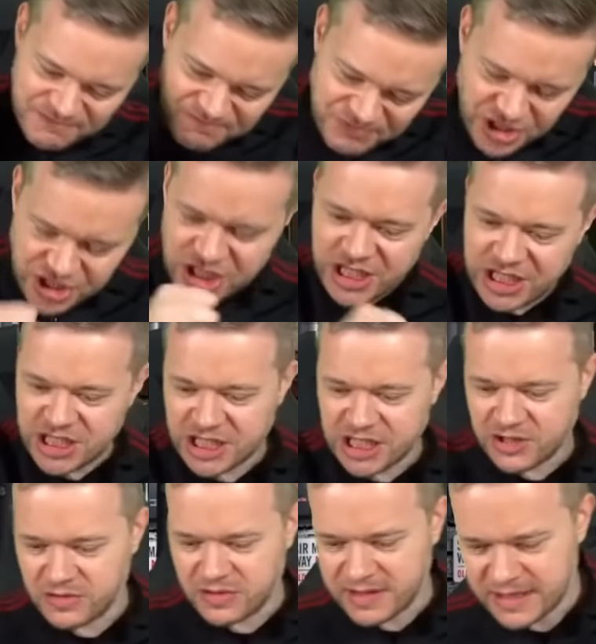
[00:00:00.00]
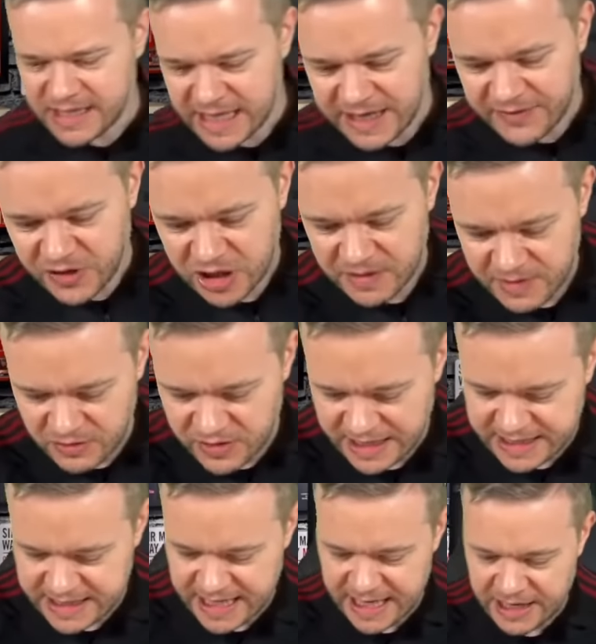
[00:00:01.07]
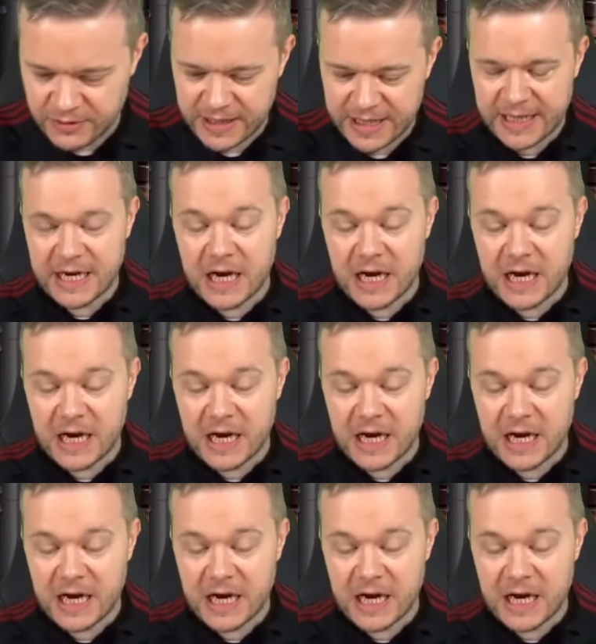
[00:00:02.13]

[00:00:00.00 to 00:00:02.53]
the bloody show, and I've hurt my wrist now.